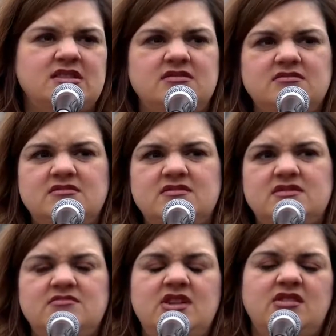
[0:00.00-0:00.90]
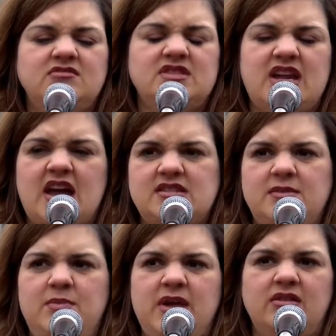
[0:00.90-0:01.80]
and, you know, stacks
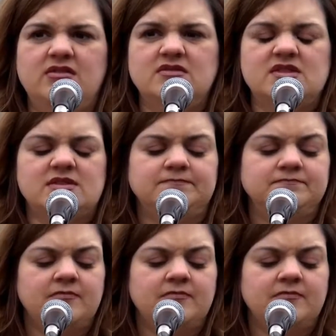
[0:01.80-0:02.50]
of bills.